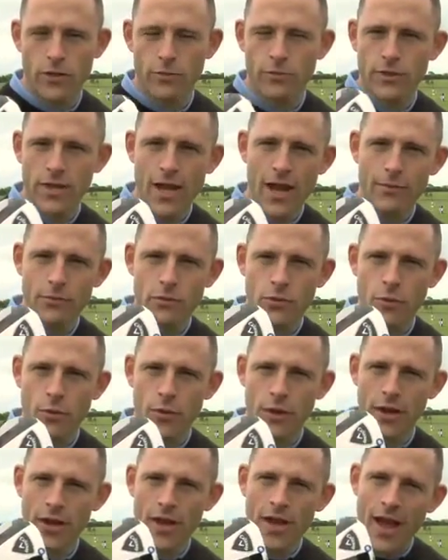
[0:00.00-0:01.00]
Sometimes when
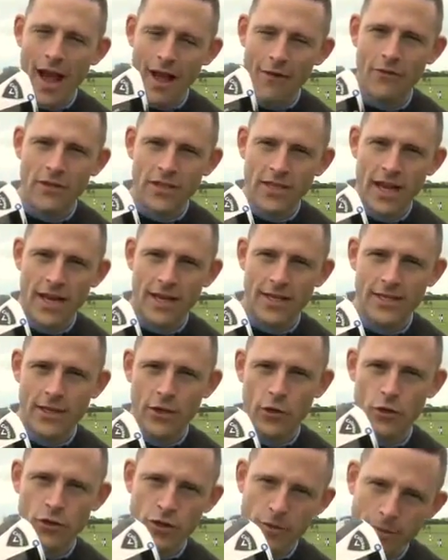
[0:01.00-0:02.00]
we have this kind of
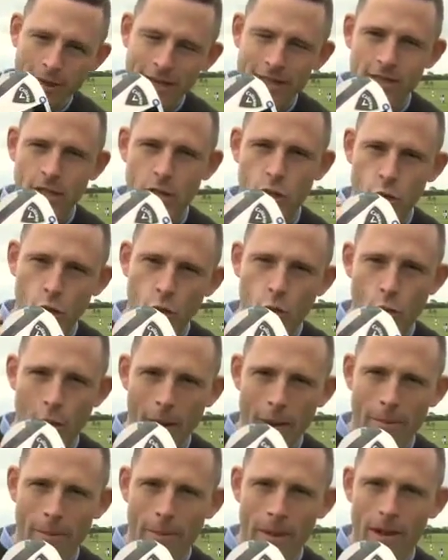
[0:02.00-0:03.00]
technology, it makes it look
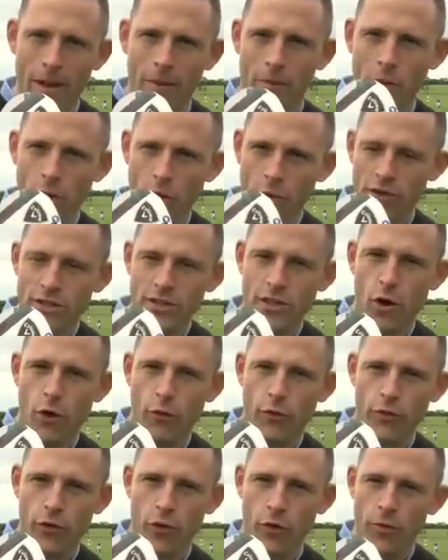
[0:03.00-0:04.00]
quite big, but on this
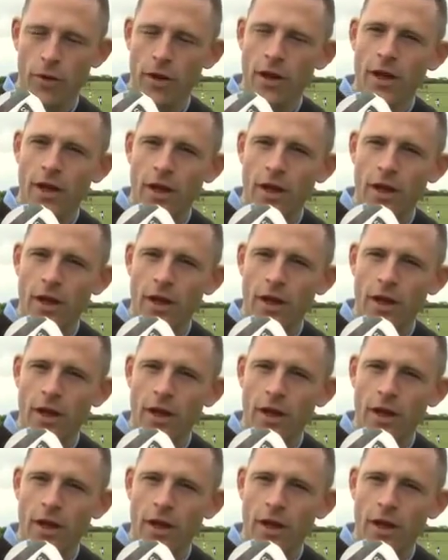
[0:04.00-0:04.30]
golf club,